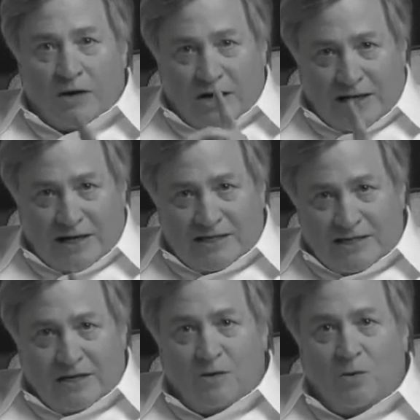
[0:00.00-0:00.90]
We're going to
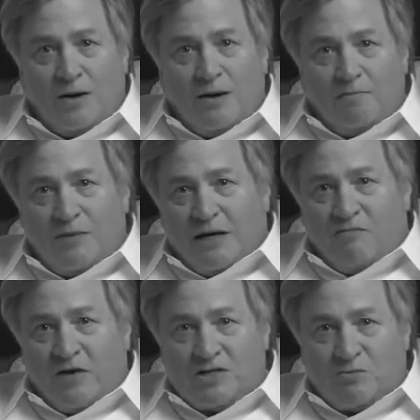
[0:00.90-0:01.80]
continue the
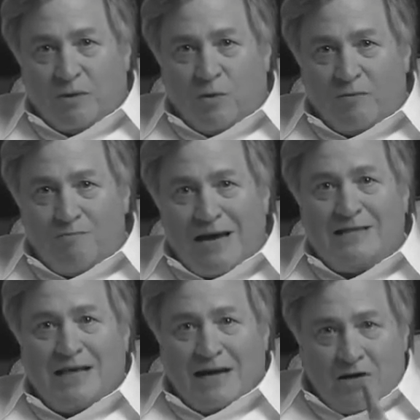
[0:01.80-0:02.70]
investment we've
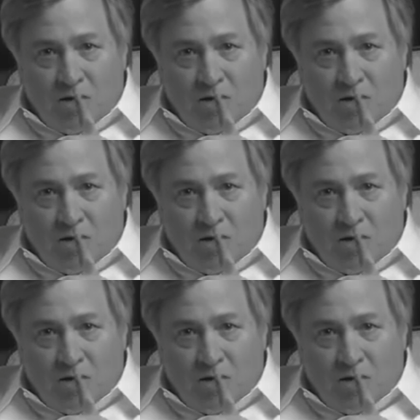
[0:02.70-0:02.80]
made there.